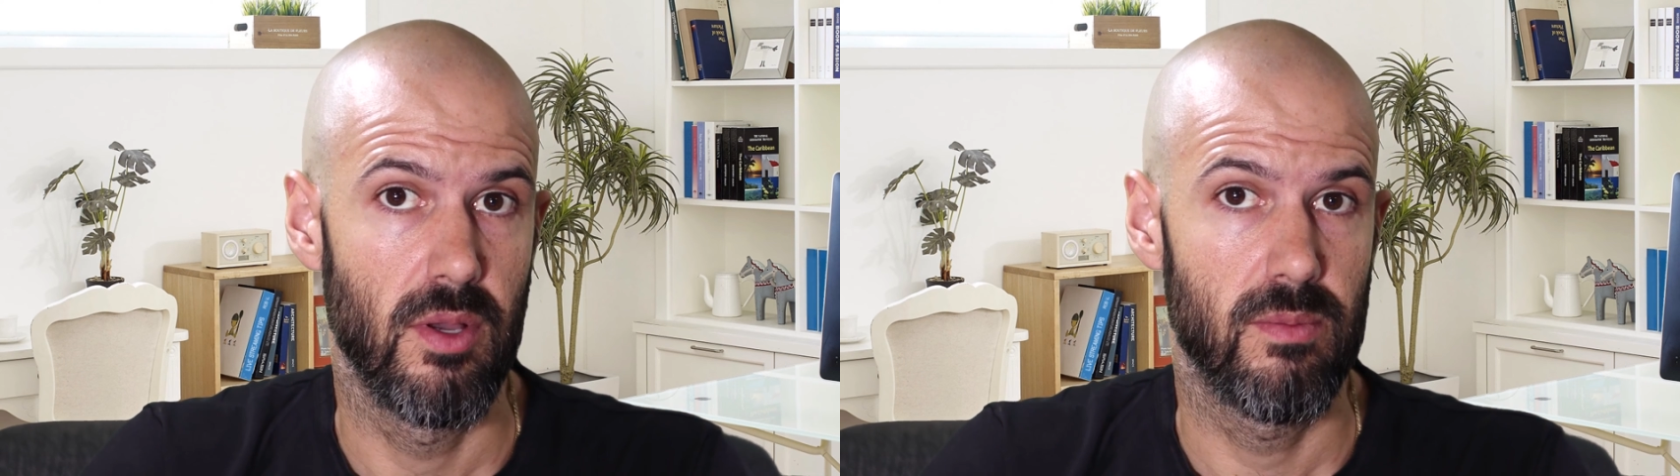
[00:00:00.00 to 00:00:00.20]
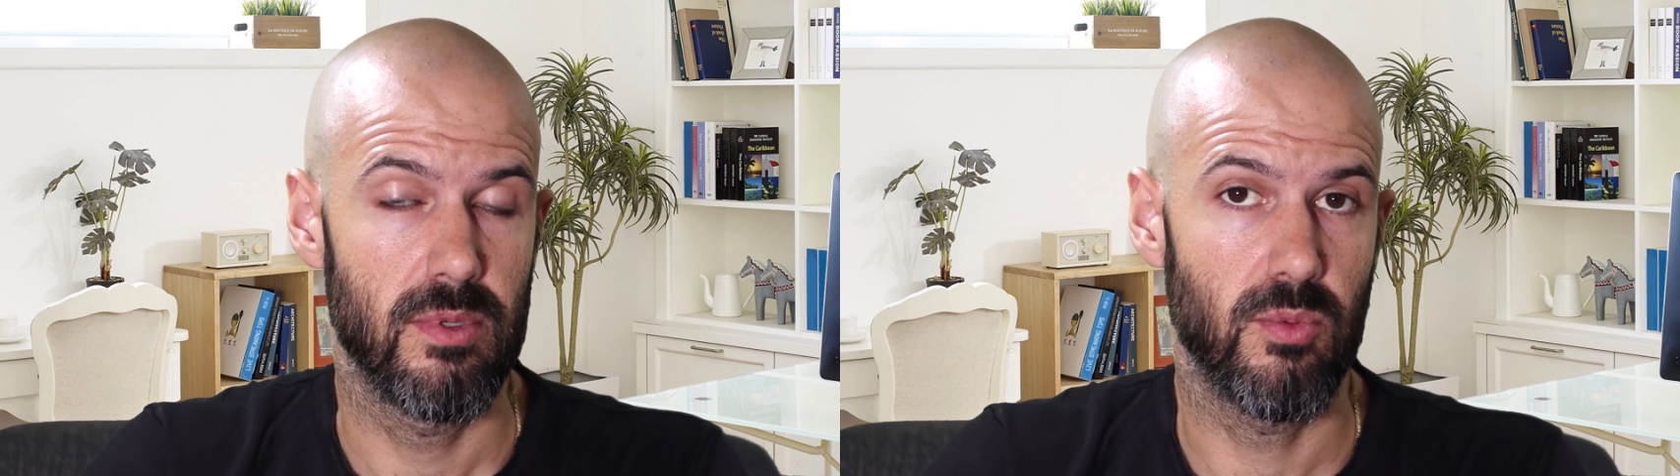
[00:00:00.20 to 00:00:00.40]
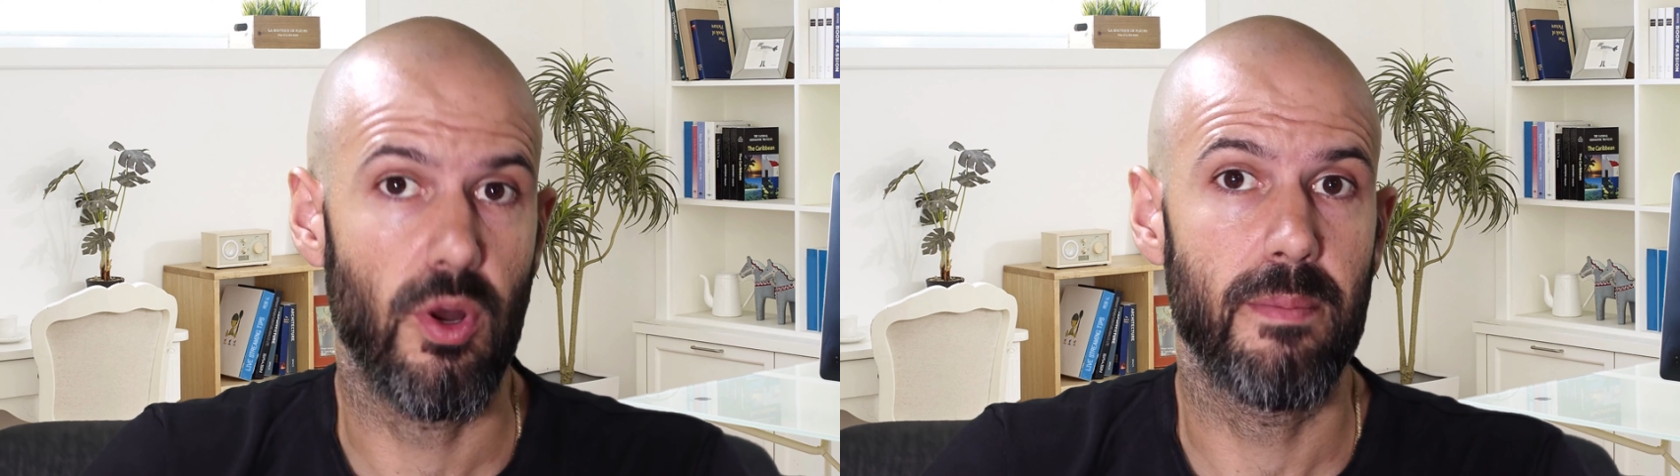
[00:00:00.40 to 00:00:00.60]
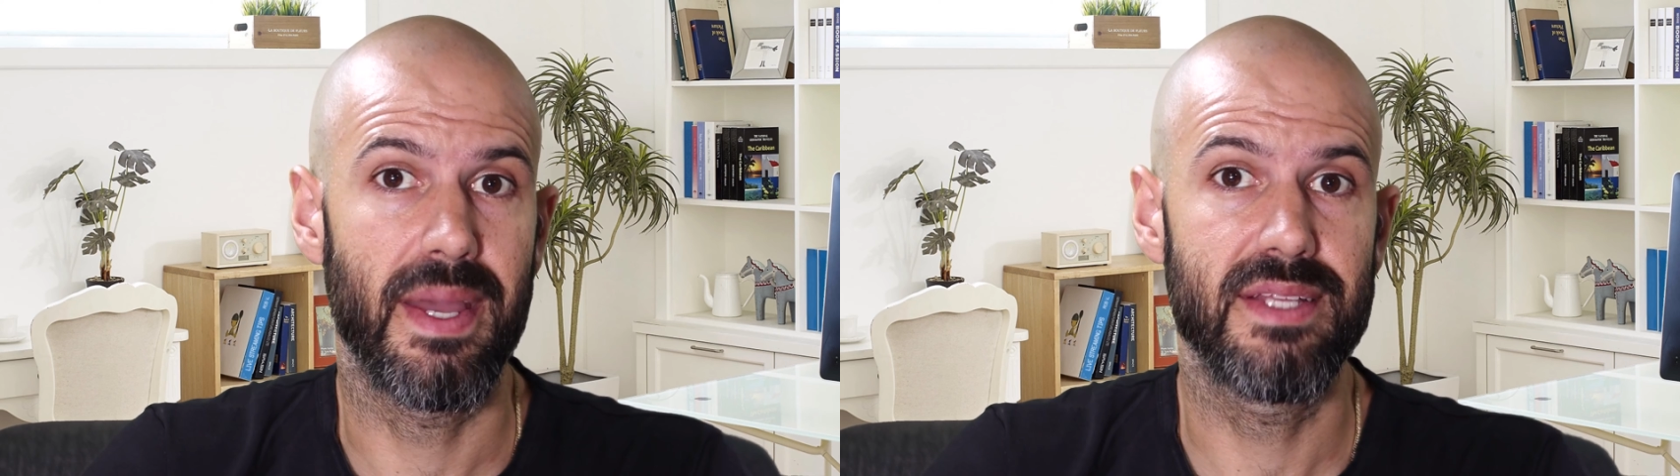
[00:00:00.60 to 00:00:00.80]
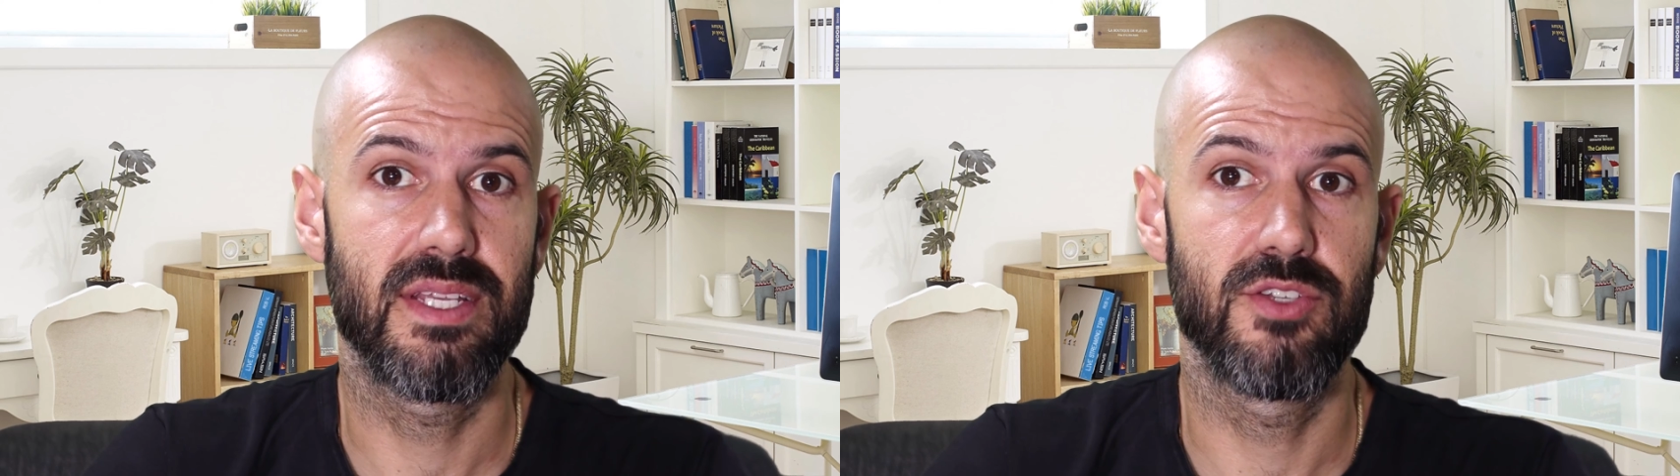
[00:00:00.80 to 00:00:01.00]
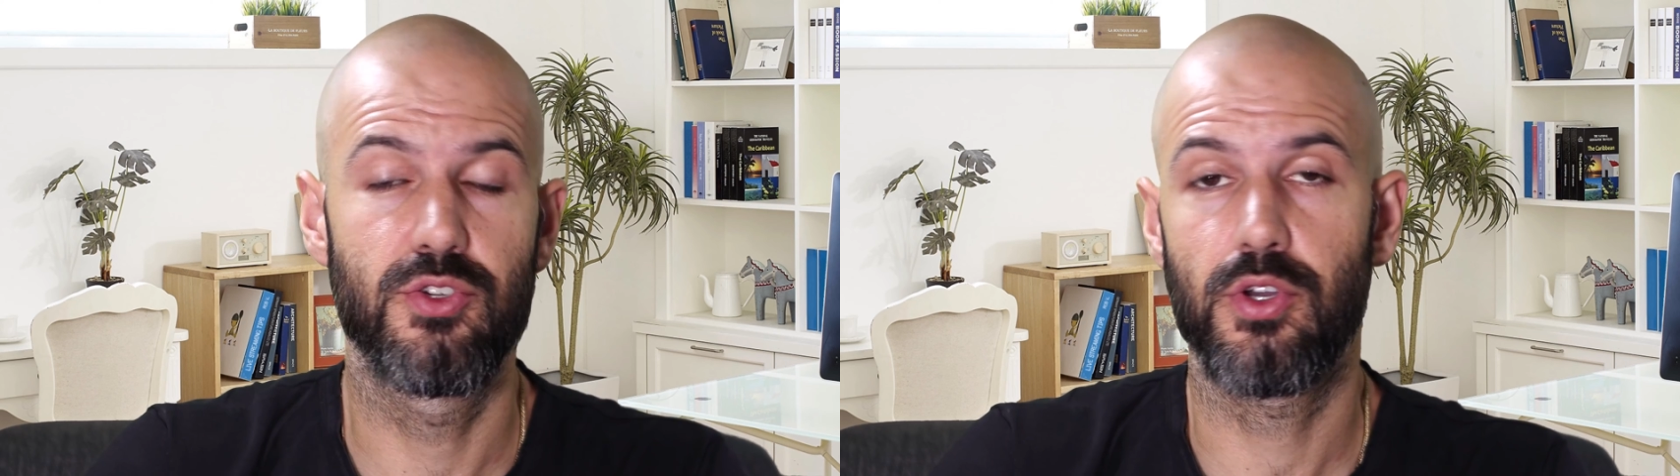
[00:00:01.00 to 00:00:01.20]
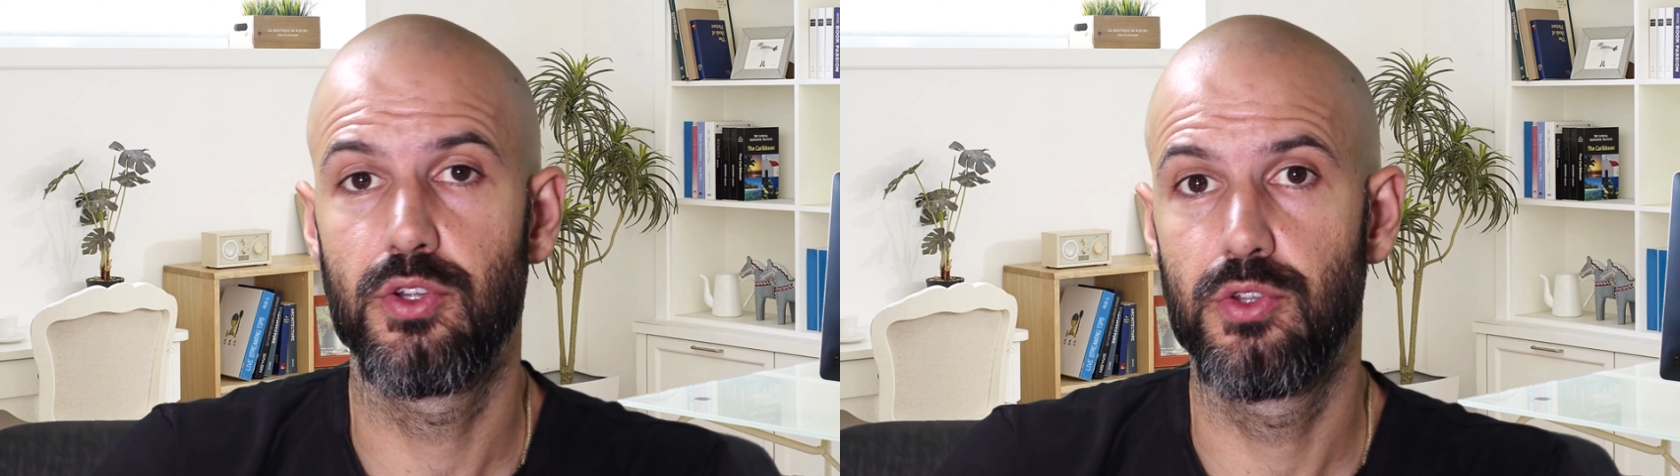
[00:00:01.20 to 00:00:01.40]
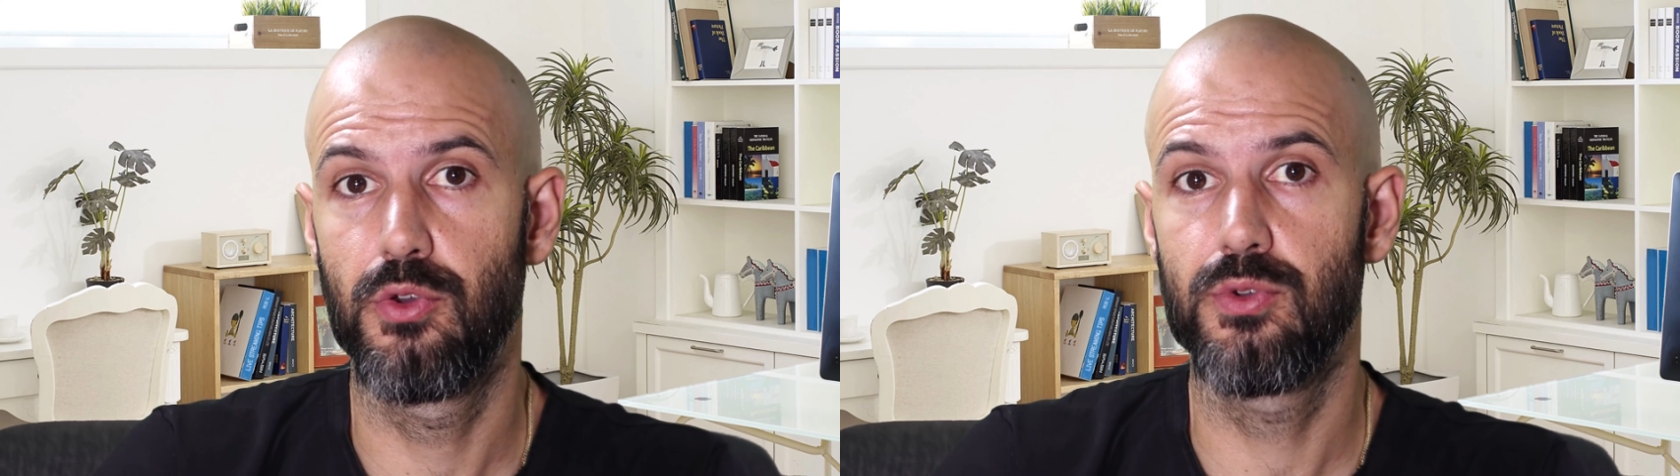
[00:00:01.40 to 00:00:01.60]
well, what it means is you
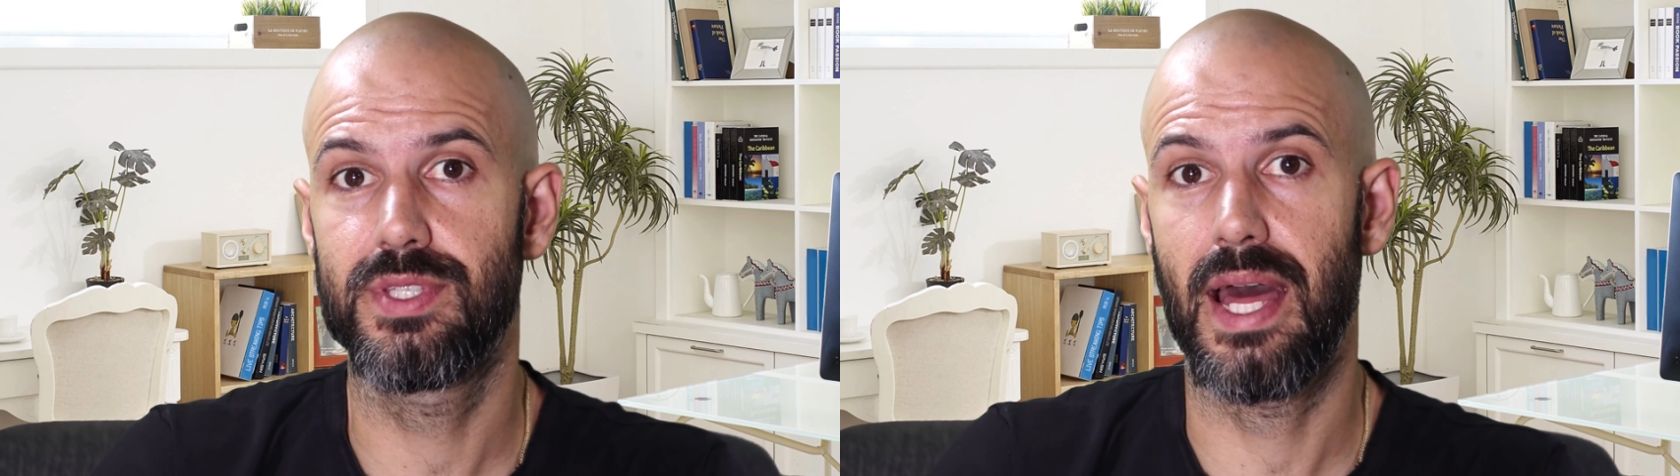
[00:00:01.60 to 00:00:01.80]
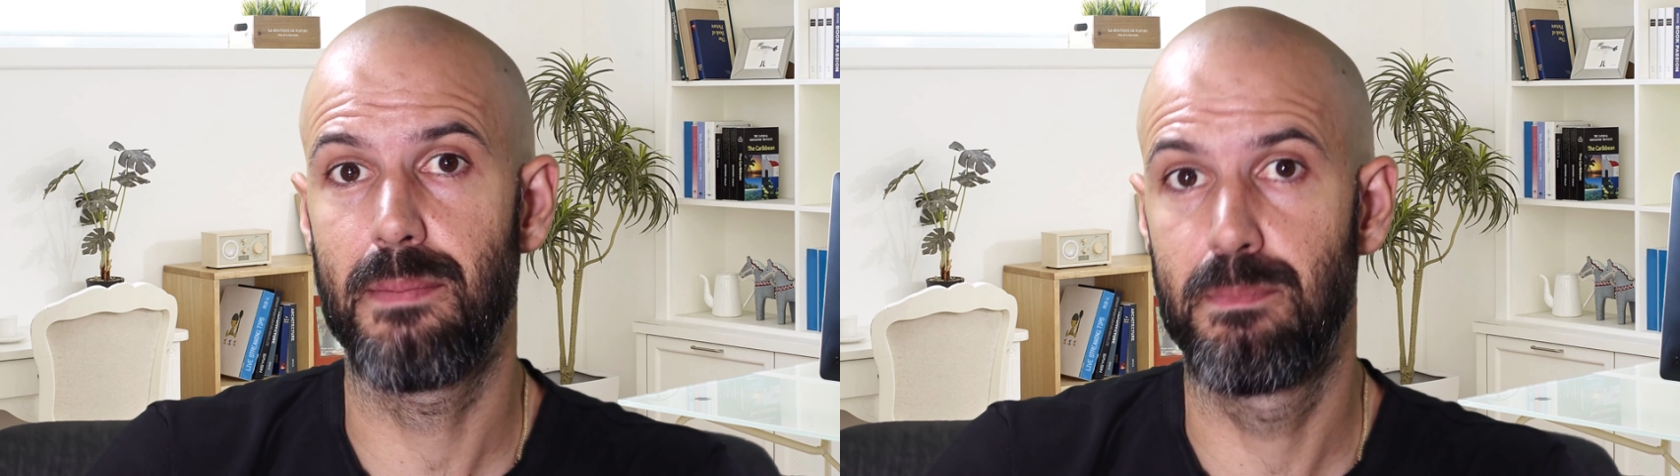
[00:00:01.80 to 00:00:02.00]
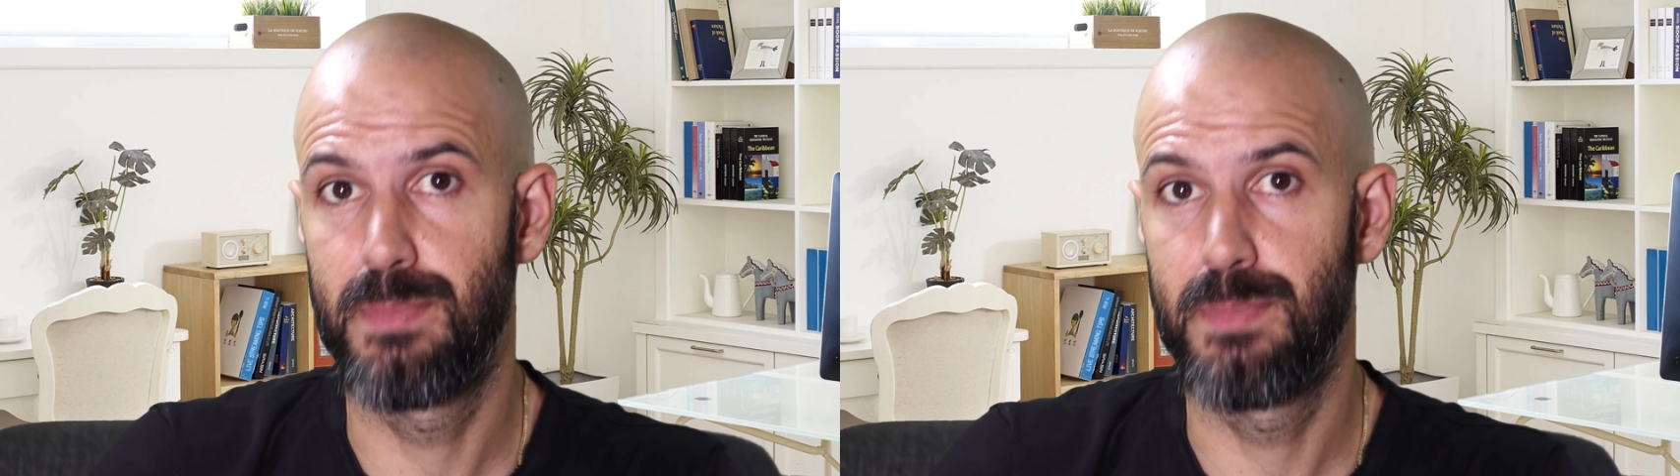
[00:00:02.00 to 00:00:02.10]
can use that